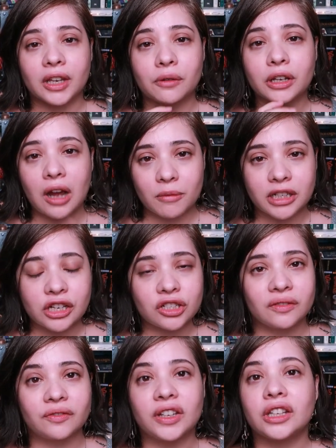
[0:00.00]

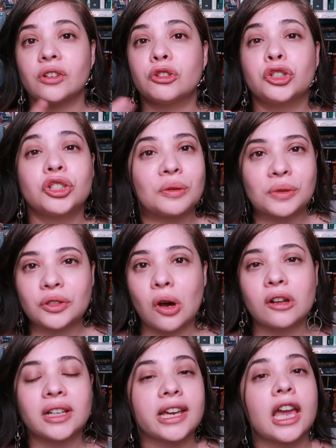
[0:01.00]
recommendation videos, she was
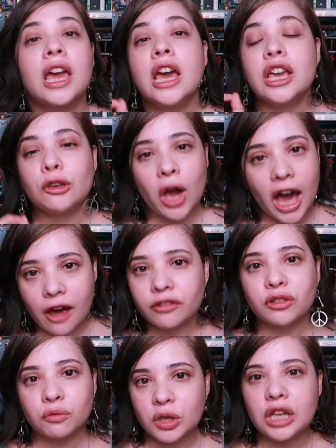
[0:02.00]
all like, you
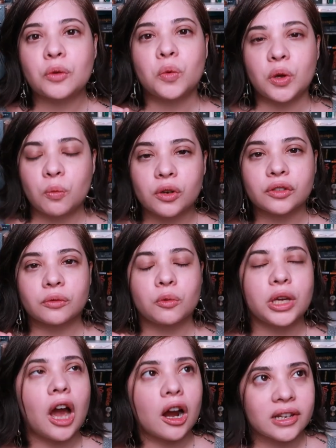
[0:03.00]
have to read
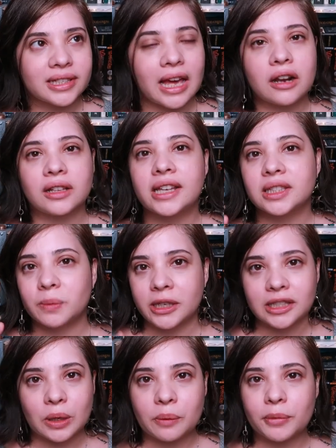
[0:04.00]
We Are Satellites by
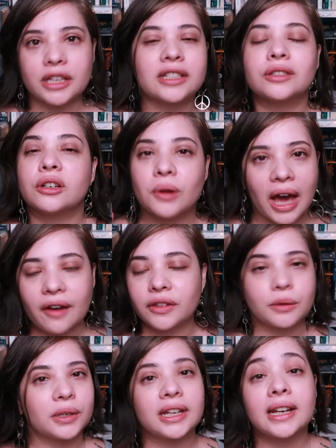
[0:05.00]
Sarah Pinsker. You have
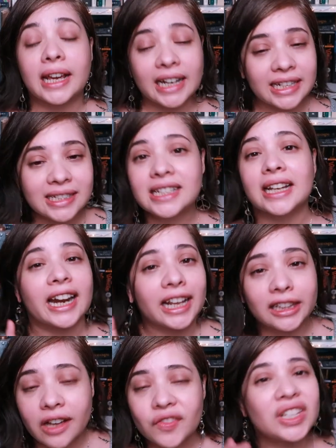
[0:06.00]
to read it. And I did, and I
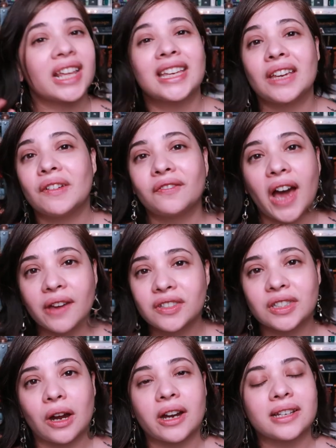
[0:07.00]
loved it. I gave it 5
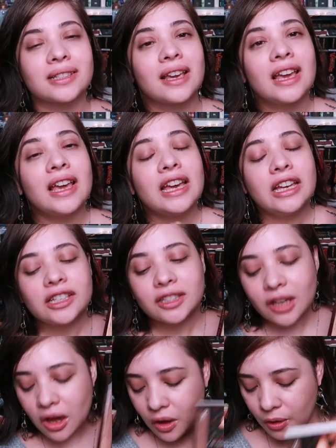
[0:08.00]
stars.
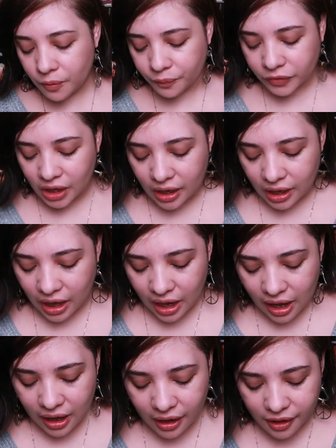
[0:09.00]
So,
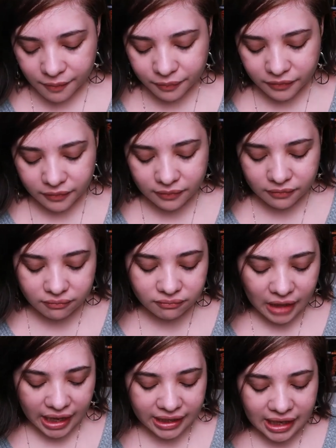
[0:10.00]

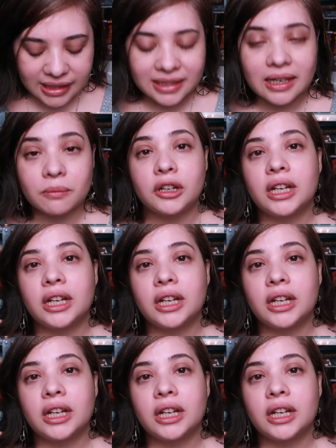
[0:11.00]
I guess I'm